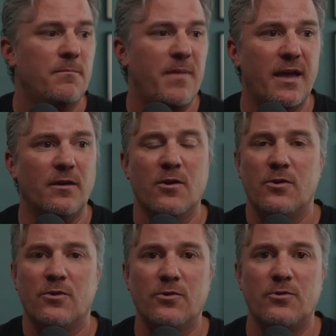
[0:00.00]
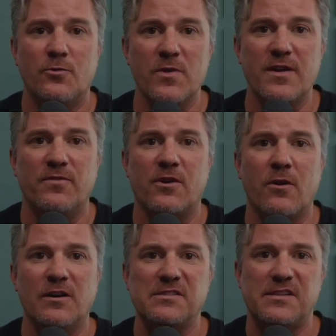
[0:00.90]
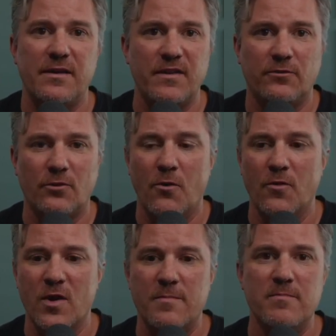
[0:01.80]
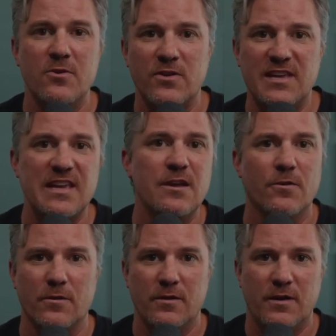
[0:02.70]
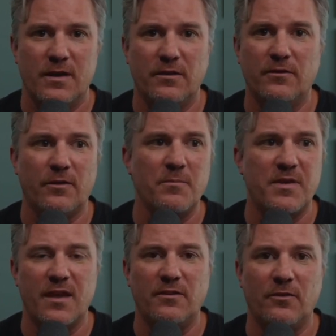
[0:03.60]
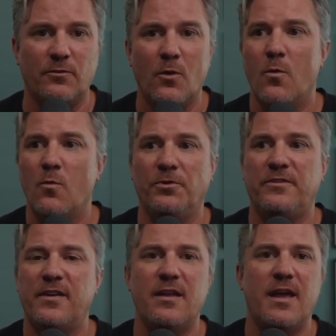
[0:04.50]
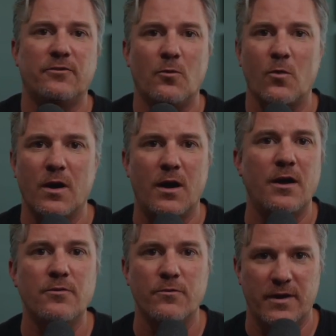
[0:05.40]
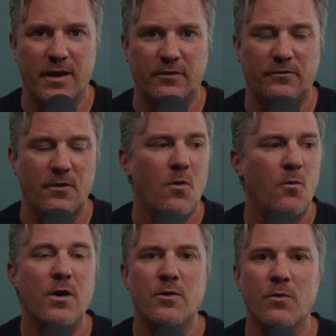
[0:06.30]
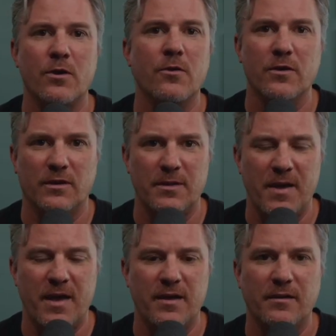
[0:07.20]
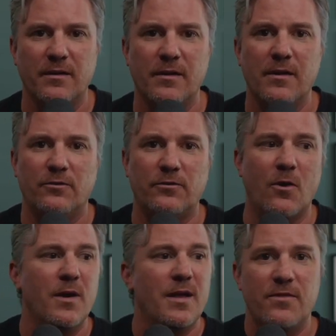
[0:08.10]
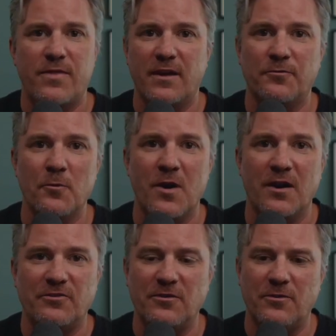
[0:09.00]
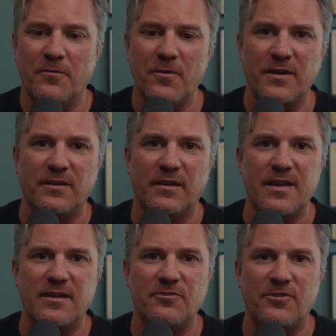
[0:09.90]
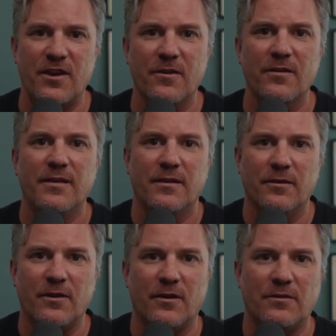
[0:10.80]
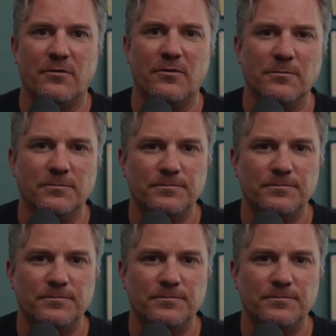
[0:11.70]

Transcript: man, good grief, the cost savings over a mere year in some cases will 10x or 100x what you are currently paying. So thanks for watching. Don't forget to like and share, and I'll talk to you soon.